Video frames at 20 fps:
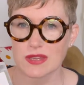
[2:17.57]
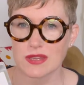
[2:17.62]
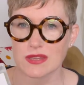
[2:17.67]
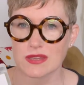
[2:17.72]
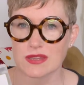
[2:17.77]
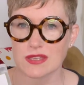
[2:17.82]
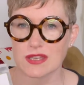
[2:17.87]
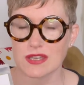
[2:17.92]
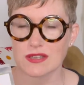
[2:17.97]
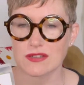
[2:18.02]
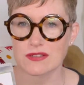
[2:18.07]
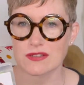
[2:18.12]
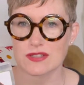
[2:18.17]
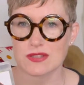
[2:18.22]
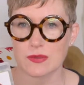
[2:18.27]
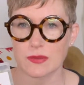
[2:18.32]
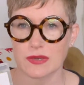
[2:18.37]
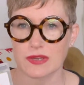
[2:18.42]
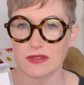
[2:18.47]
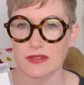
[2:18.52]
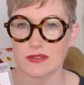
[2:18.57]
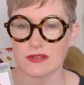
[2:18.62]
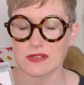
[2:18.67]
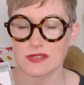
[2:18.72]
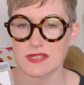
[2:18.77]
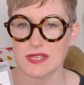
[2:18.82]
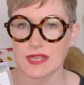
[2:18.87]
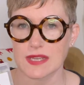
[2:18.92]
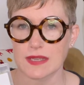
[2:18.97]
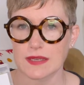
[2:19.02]
The Killers 1 of
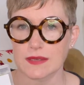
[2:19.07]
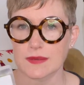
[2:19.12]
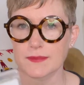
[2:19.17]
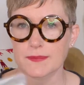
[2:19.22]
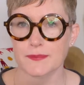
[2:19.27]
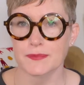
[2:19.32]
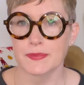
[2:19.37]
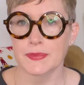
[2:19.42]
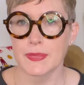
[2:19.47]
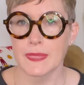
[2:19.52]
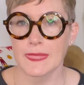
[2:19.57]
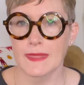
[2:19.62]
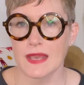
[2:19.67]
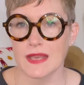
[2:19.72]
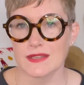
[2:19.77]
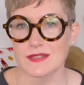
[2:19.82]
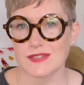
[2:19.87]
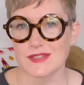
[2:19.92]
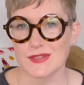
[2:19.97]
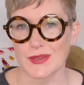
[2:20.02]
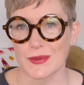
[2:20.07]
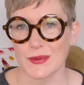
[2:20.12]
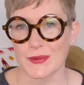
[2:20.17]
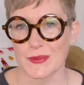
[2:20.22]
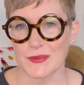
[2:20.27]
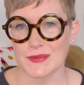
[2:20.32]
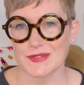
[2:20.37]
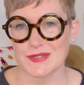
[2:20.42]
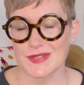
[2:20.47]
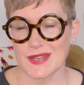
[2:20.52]
13.
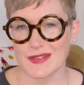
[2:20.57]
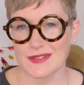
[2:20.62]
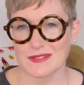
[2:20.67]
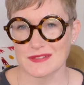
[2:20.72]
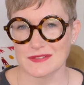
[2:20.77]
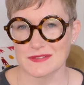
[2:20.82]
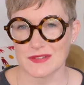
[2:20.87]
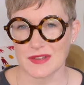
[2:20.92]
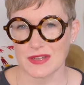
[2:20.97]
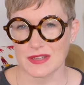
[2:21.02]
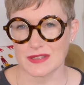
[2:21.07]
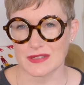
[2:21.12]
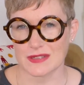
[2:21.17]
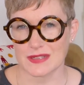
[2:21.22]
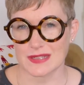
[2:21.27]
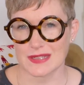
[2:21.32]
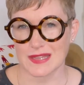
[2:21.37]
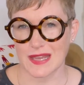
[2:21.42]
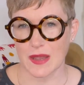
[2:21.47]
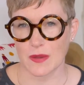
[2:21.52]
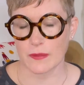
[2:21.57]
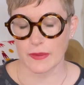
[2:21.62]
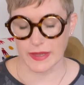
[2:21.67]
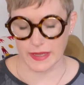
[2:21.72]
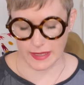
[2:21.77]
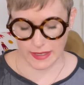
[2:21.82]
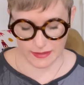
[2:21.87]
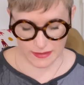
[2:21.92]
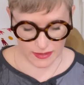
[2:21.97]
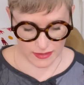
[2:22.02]
So it's kind of fun that way.
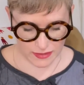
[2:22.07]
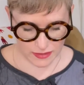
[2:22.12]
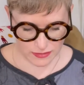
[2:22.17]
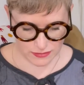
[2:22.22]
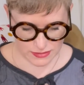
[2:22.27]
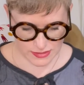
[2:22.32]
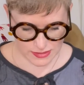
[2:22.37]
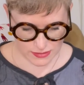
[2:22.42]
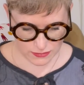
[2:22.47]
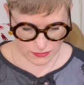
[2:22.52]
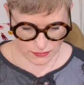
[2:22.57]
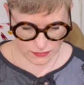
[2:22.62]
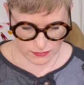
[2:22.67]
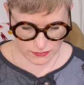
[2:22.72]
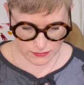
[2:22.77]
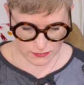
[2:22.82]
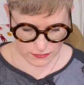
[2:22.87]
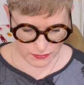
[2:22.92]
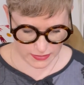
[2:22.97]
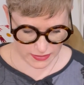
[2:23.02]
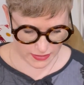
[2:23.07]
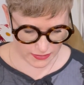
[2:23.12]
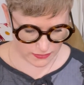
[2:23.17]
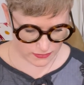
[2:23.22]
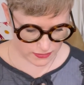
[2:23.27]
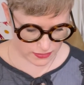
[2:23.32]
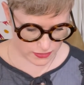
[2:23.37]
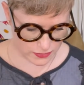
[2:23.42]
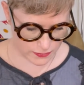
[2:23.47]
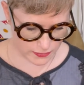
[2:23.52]
And what I
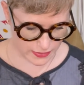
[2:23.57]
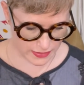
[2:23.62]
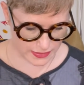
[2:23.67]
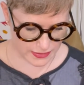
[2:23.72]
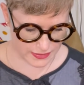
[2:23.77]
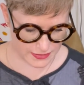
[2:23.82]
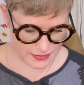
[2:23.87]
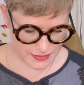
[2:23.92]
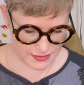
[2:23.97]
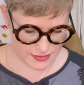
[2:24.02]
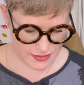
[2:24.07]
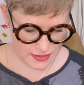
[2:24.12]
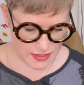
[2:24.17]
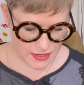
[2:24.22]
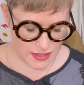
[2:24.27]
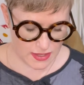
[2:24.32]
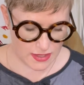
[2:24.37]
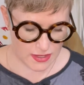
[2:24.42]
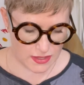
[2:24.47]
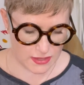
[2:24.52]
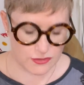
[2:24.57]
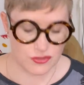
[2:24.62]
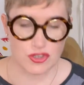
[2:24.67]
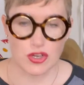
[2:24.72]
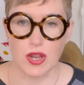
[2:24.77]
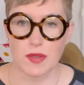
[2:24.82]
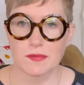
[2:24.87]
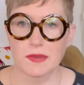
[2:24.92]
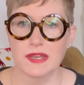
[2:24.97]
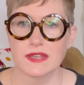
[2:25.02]
learned was
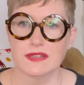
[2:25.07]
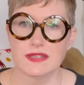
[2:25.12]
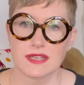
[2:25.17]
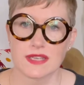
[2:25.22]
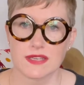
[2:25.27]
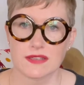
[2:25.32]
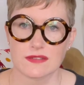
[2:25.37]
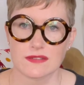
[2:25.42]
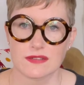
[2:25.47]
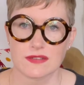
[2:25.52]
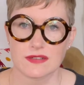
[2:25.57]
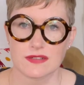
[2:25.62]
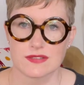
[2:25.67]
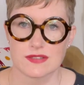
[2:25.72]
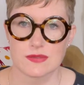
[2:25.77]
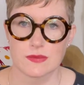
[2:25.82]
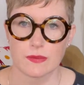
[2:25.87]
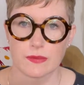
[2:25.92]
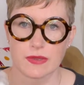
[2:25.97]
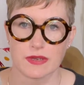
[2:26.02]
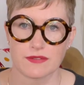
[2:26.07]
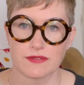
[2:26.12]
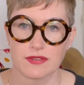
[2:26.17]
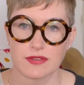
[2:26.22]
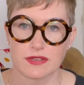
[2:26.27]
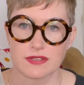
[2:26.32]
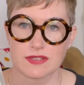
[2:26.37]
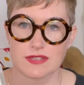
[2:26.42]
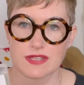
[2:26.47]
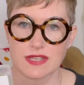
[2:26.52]
Trauma and The Killers 1 of
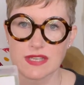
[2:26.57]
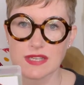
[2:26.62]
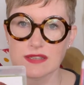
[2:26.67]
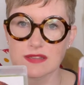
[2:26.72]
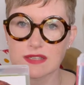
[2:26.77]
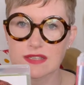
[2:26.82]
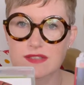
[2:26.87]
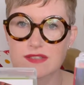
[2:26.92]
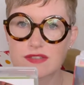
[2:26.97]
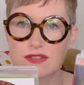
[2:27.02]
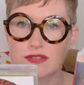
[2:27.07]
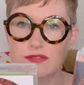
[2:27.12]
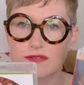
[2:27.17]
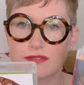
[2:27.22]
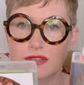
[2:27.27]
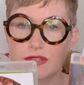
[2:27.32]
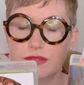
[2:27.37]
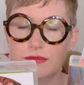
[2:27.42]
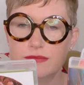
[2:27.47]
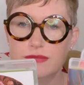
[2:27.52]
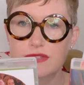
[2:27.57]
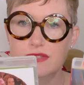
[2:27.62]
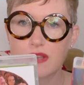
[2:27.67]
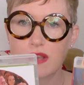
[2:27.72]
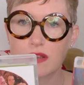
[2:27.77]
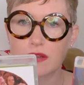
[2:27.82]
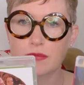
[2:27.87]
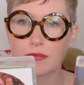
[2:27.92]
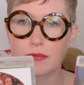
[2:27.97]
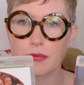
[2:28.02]
13, these two films
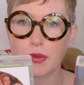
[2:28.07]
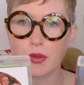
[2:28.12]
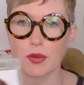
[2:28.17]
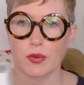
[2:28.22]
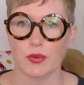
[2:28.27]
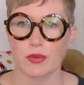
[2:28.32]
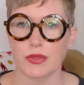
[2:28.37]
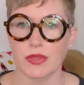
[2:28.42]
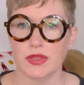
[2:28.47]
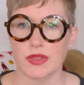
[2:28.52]
are both